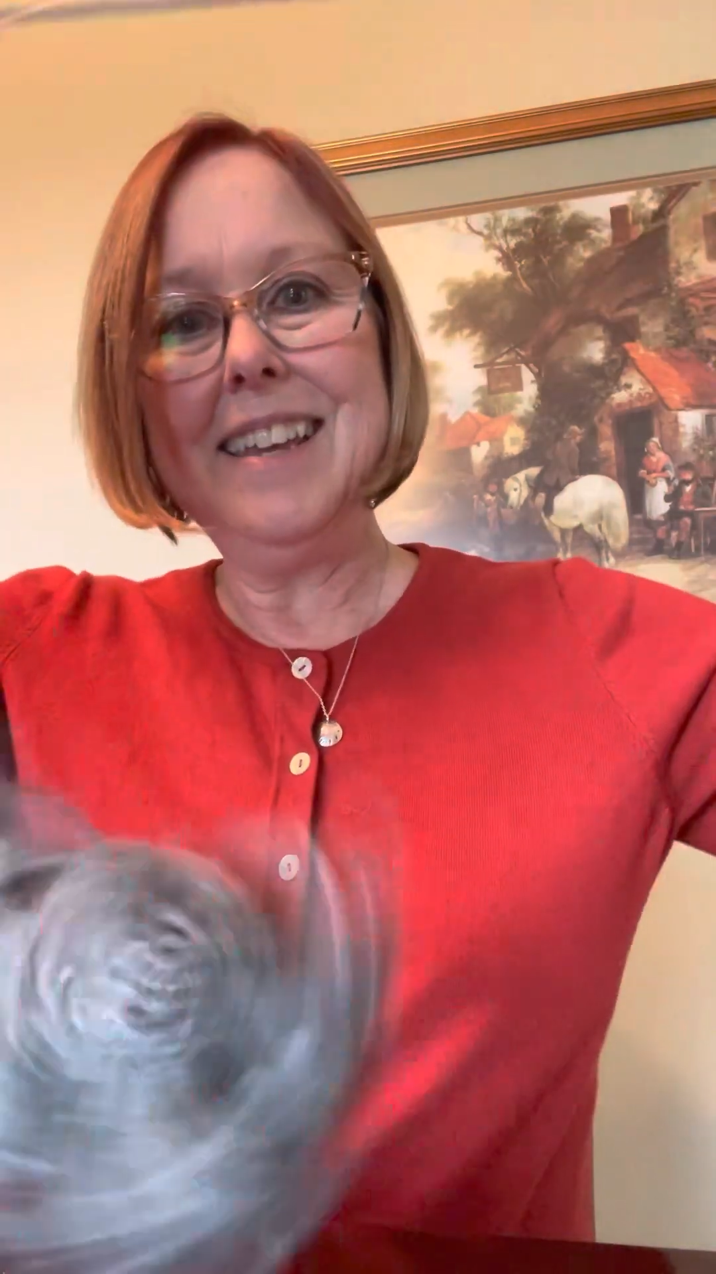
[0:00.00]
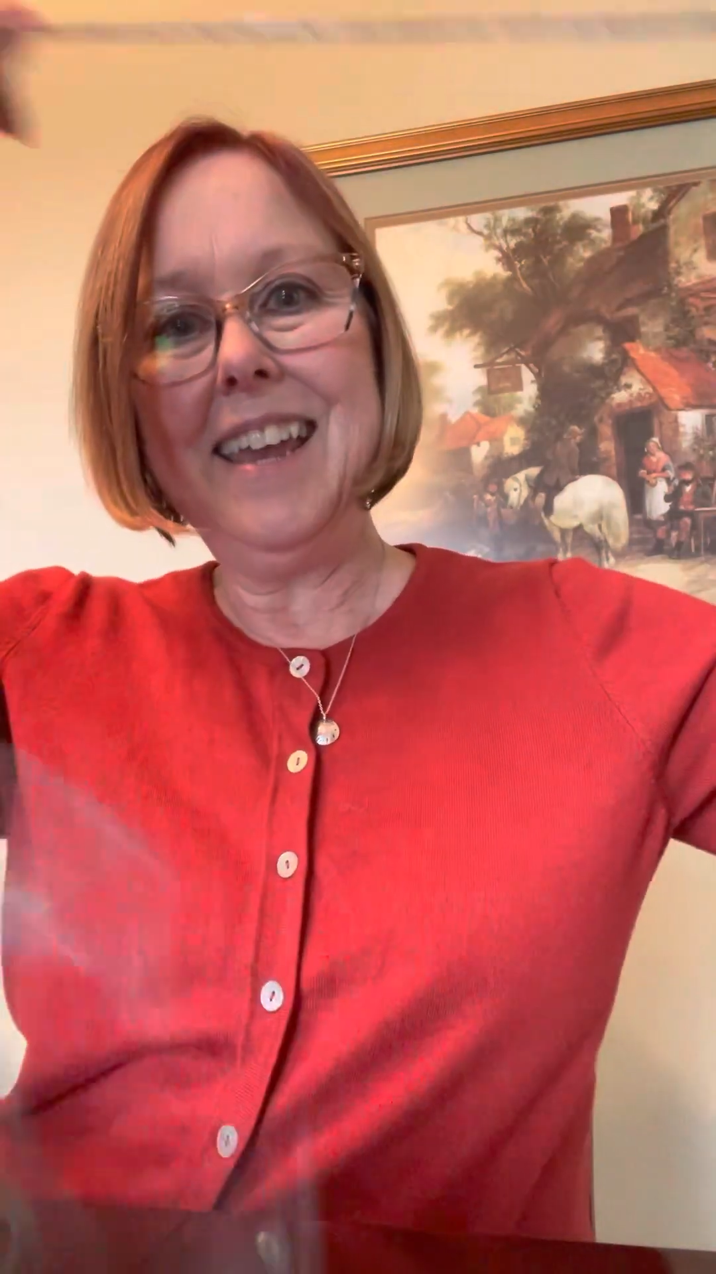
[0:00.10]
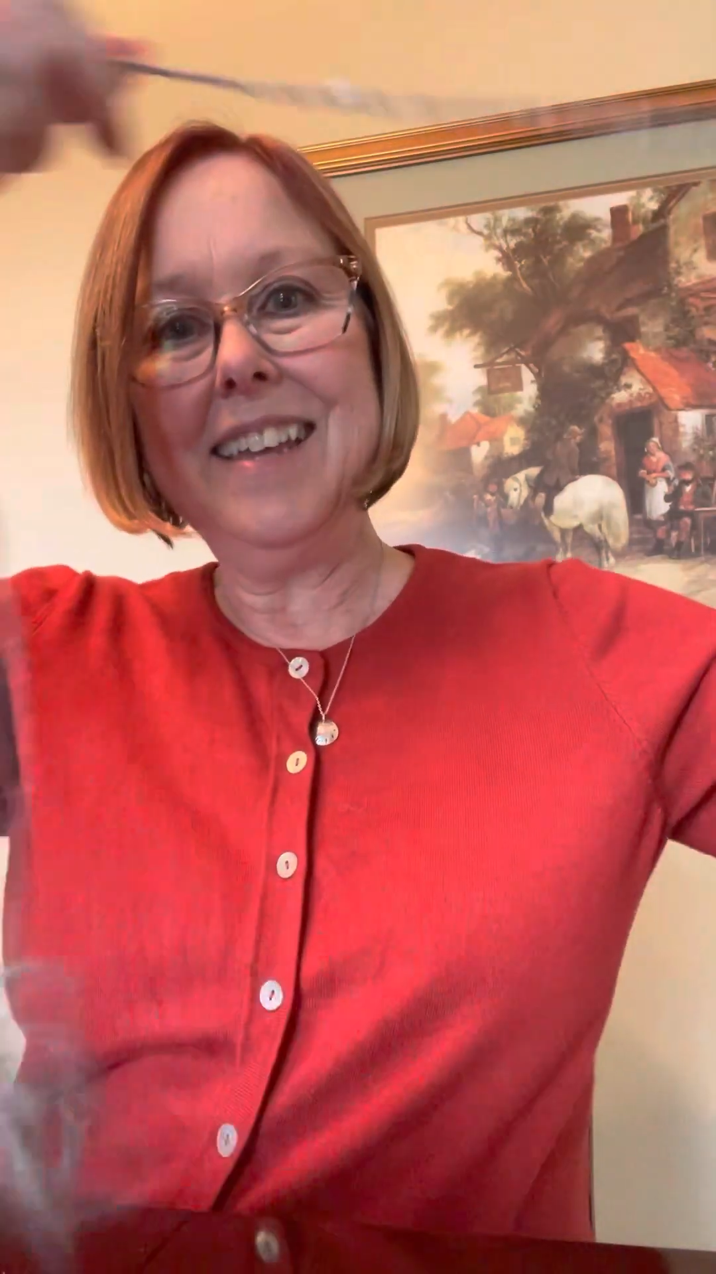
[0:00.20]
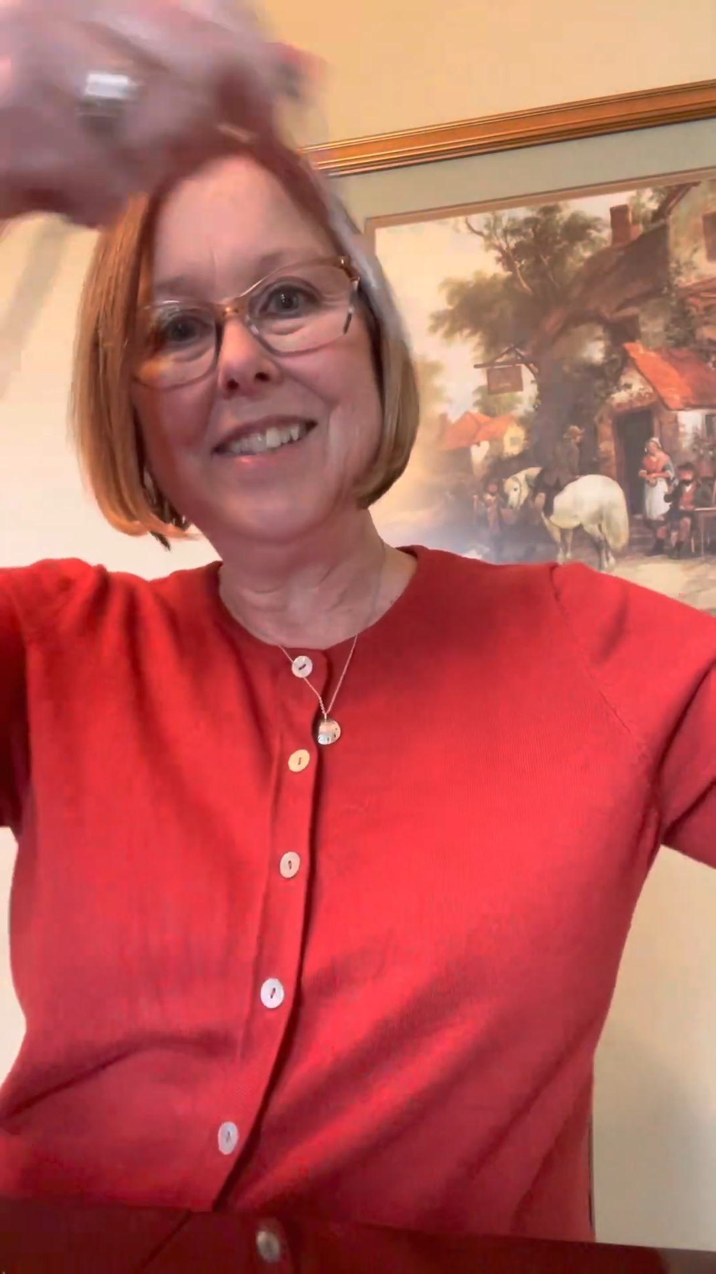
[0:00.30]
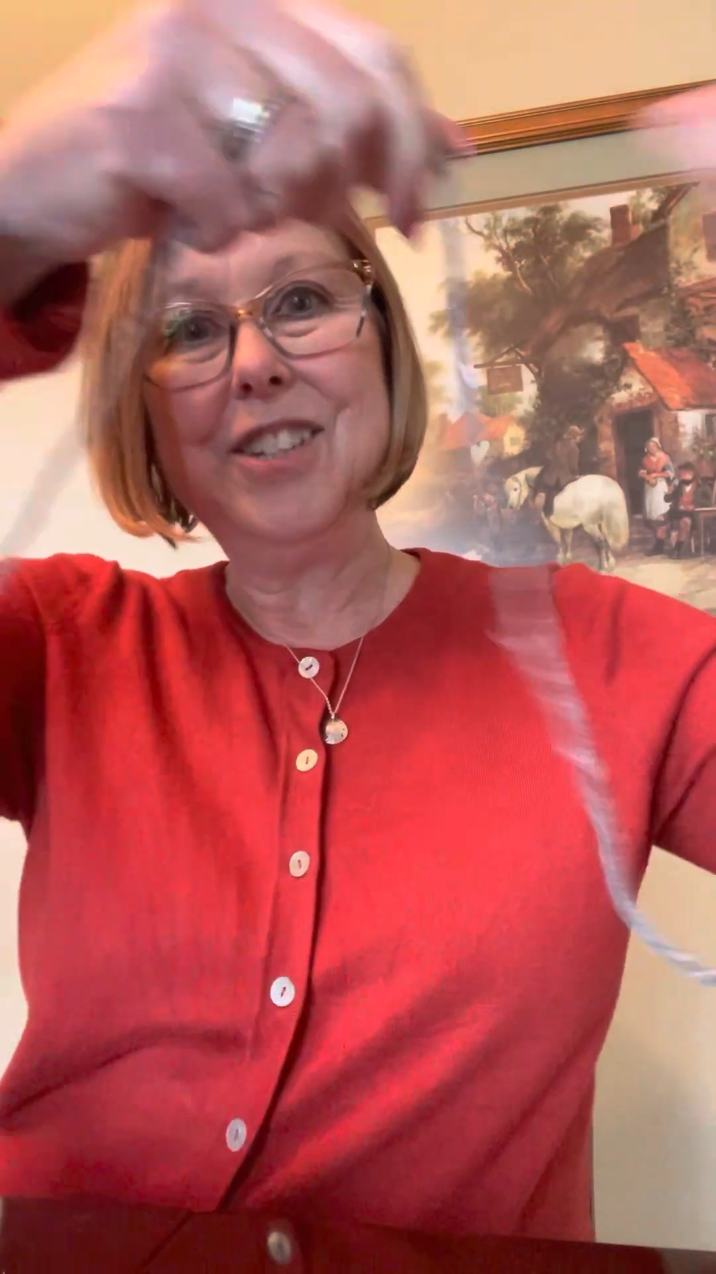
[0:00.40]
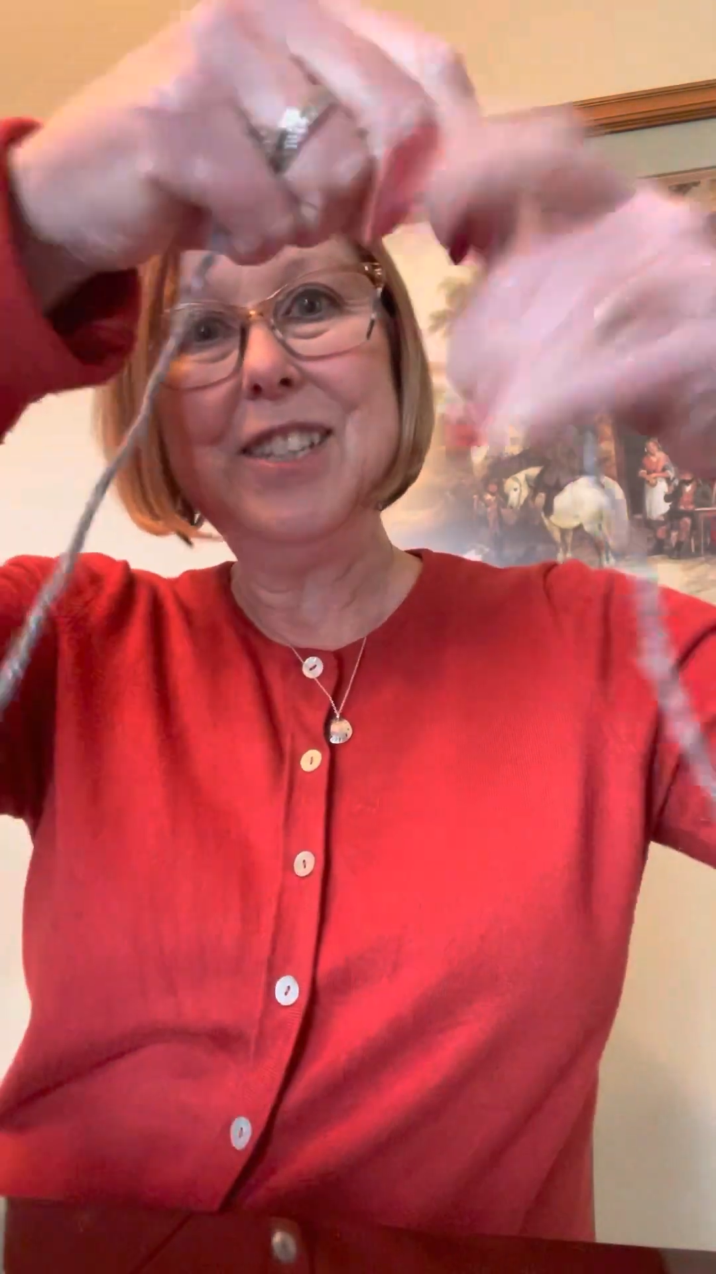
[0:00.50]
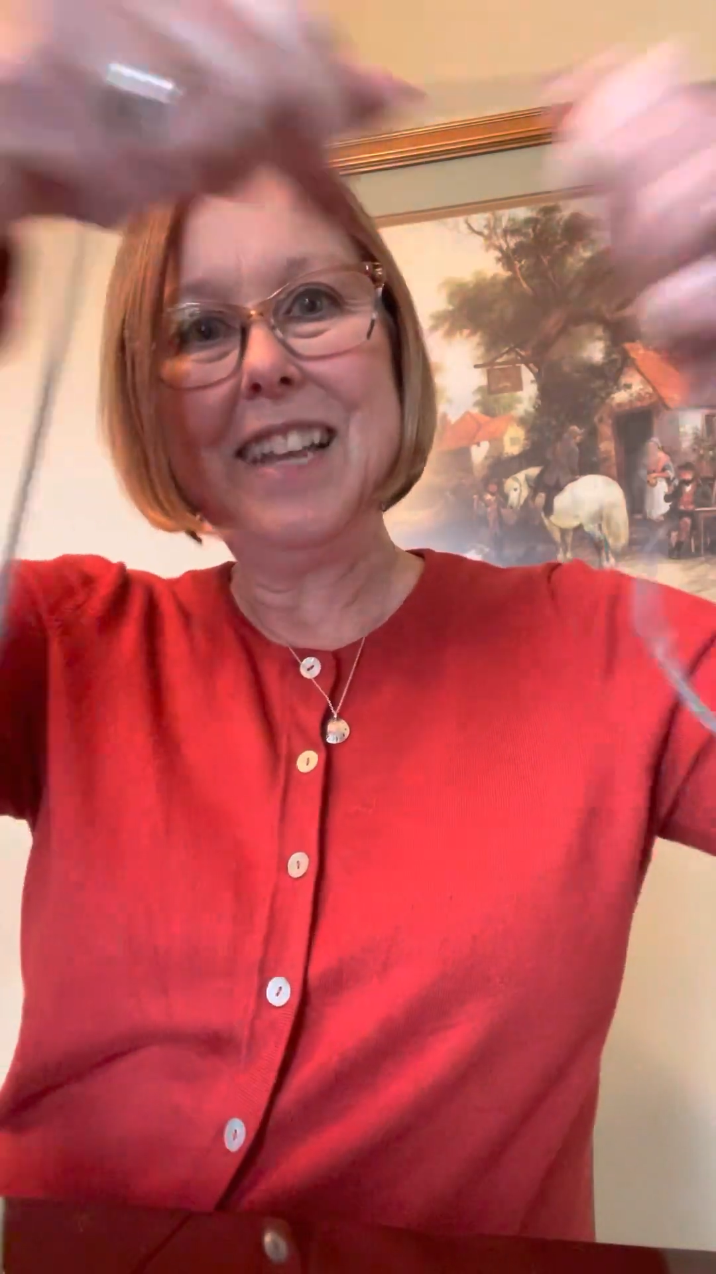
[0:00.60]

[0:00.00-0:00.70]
just